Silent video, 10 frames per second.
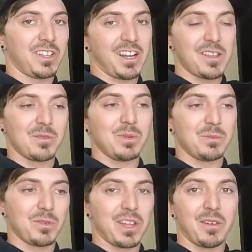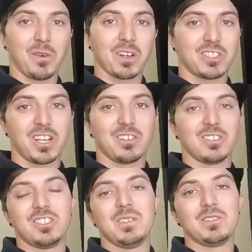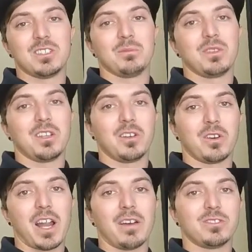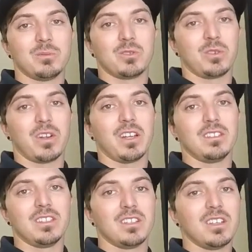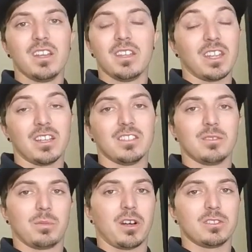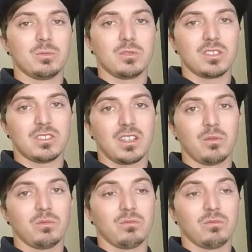at other people that want to try to achieve something or have some sort of idea that it isn't possible because they